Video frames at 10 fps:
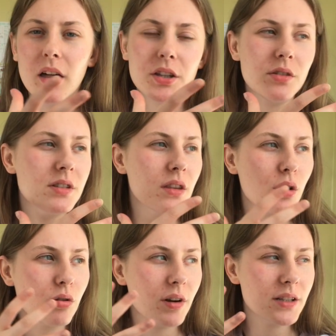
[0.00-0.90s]
using the
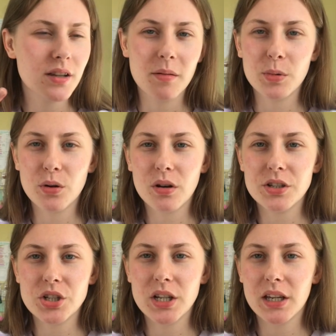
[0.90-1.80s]
correct
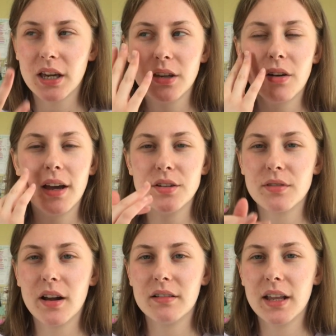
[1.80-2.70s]
terminology and getting your head
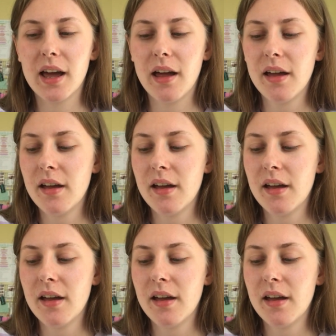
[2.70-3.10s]
around that.